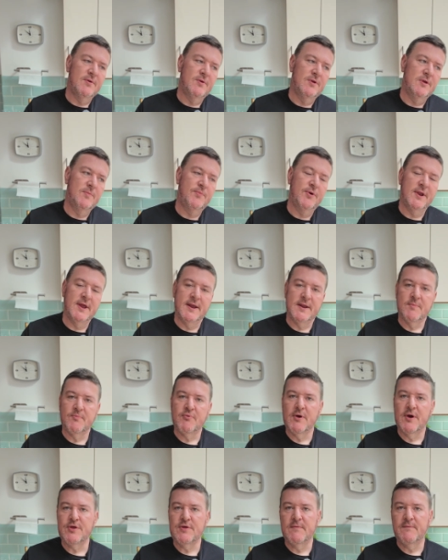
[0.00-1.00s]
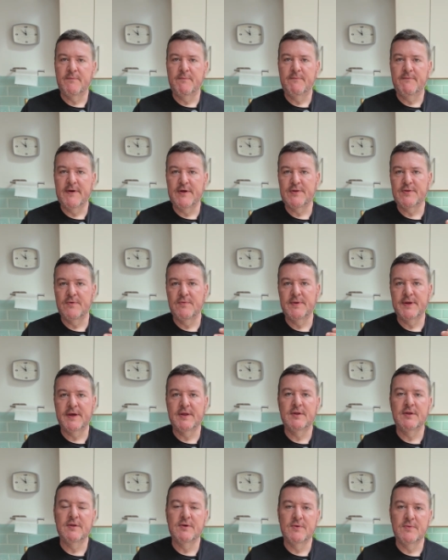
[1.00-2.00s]
You put it in a pressure vessel and it
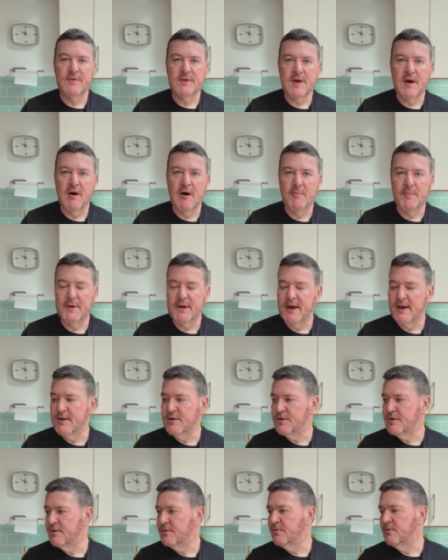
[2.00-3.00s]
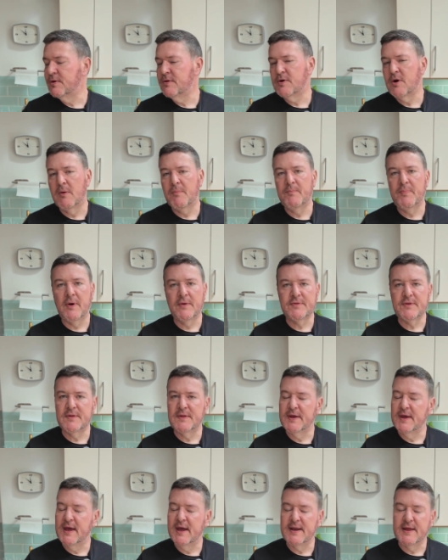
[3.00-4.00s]
can lose carbonation, or you've got to
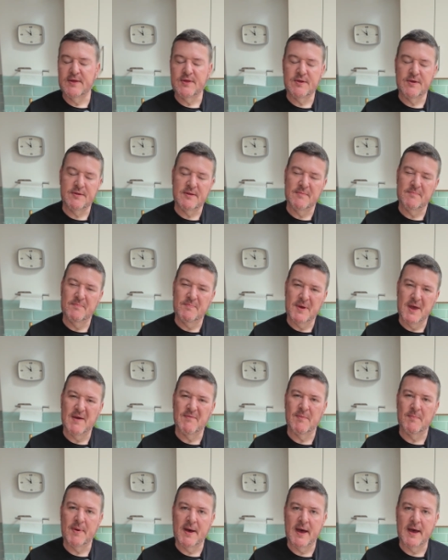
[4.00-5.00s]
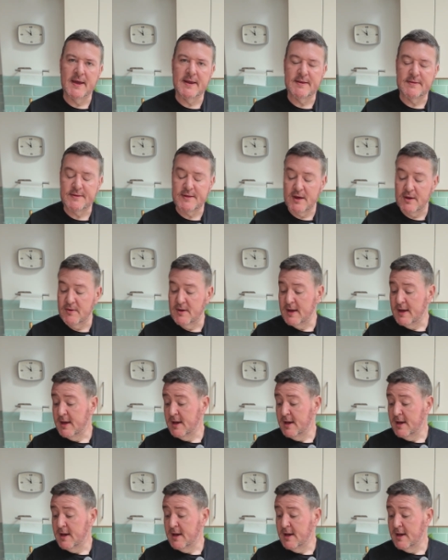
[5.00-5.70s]
bottle it and it's just a bit of a pain. So